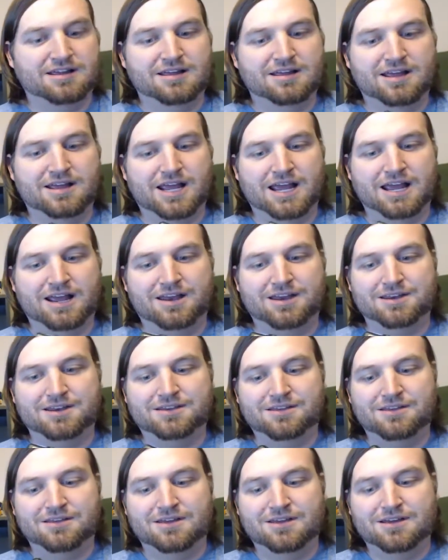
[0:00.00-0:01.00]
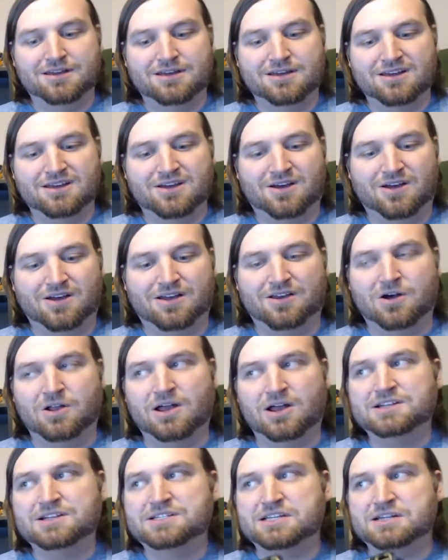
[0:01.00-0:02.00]
And in all
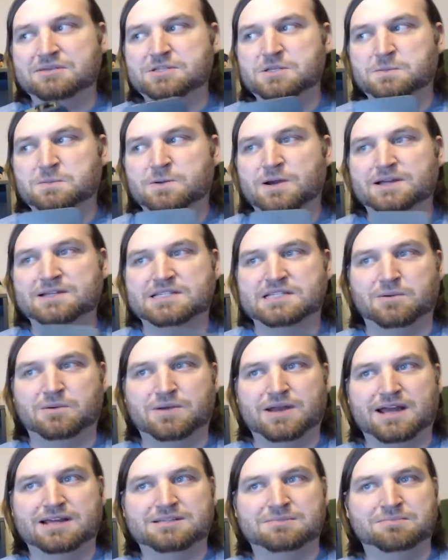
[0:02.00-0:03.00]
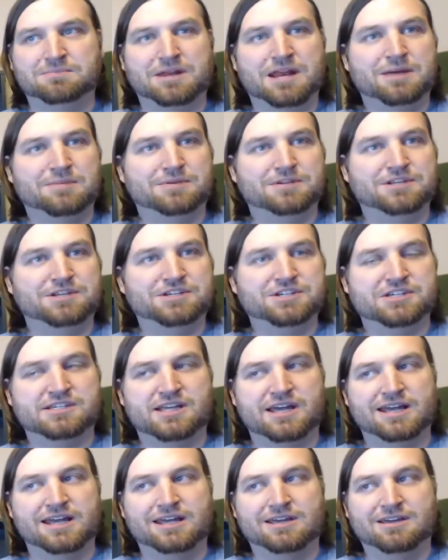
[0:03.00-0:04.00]
honesty, I'm surprised someone hasn't been able to just
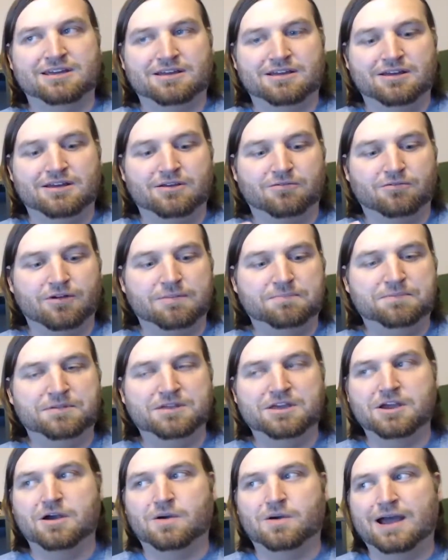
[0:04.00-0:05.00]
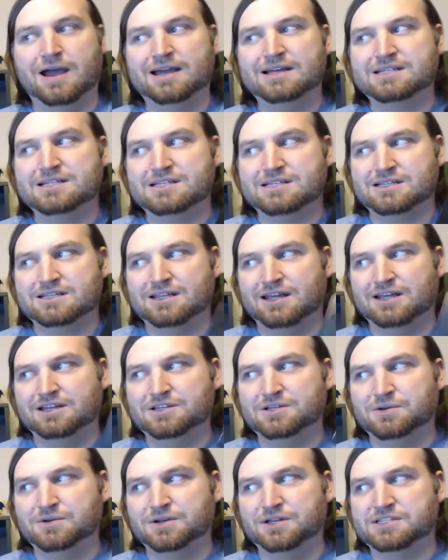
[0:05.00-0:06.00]
like rip the OS
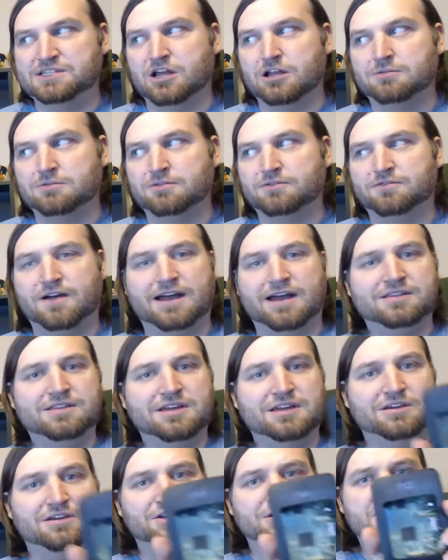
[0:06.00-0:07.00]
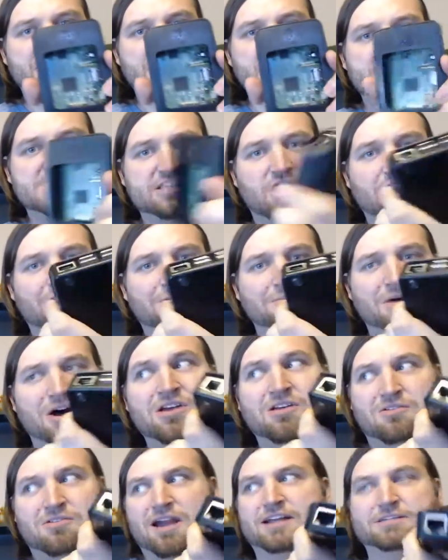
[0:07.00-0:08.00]
into an installable file that you could just install them
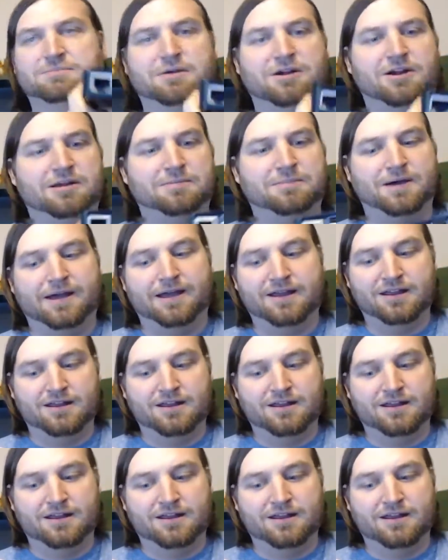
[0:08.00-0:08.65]
on a Raspberry Pi.